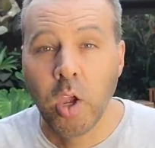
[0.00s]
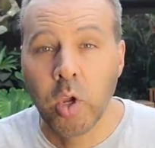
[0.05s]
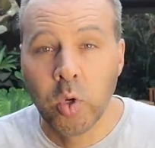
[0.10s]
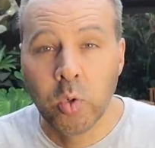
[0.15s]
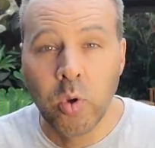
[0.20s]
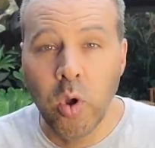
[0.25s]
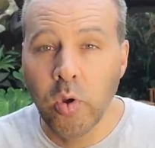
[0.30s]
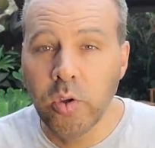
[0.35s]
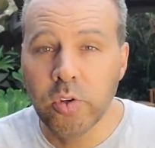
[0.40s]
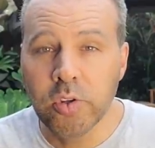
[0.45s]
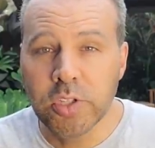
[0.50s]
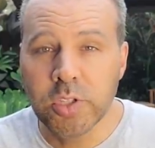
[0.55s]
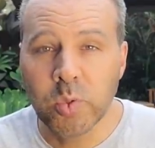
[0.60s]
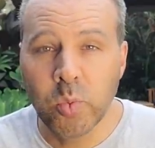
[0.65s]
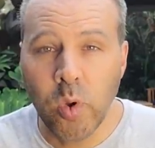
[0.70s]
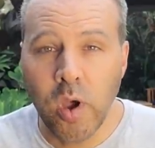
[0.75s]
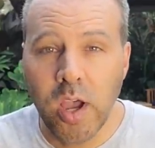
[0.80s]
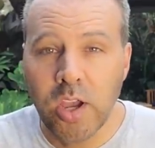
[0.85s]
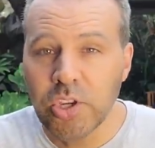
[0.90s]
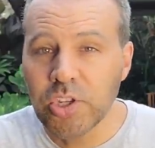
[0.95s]
Grow your
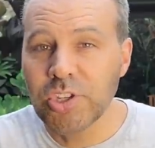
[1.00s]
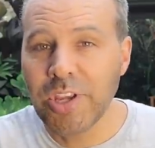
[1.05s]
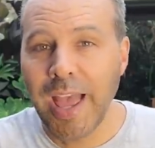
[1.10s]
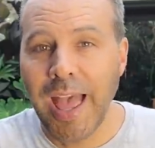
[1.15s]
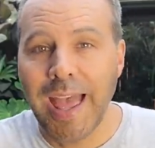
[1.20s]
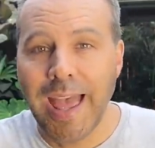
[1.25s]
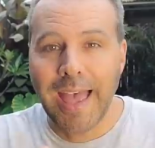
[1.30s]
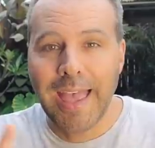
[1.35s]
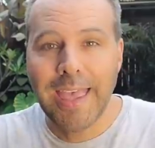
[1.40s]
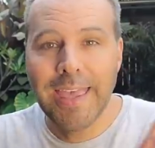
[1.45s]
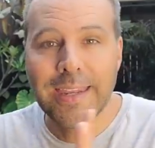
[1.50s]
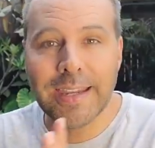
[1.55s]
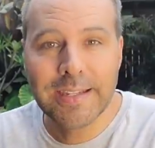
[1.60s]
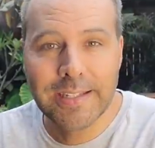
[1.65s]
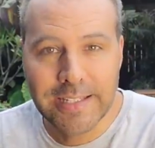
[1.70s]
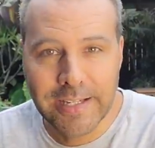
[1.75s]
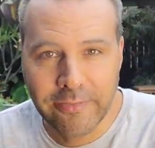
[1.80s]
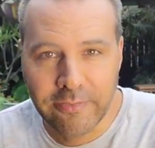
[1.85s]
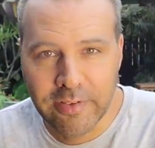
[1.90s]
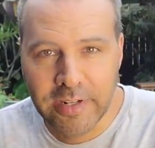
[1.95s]
squash in a
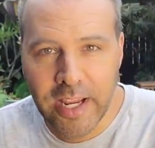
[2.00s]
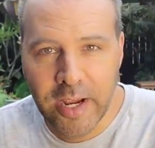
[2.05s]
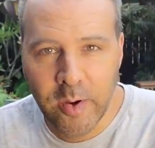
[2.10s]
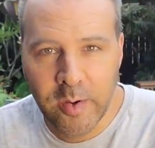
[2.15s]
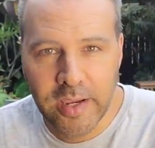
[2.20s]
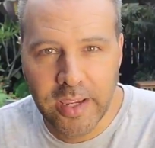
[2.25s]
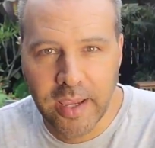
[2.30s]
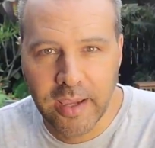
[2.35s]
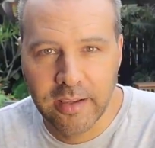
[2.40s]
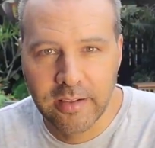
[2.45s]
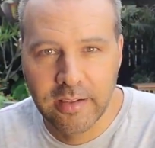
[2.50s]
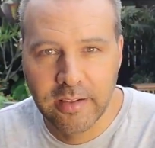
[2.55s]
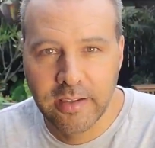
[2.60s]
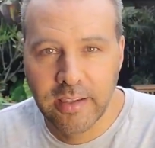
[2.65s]
different area.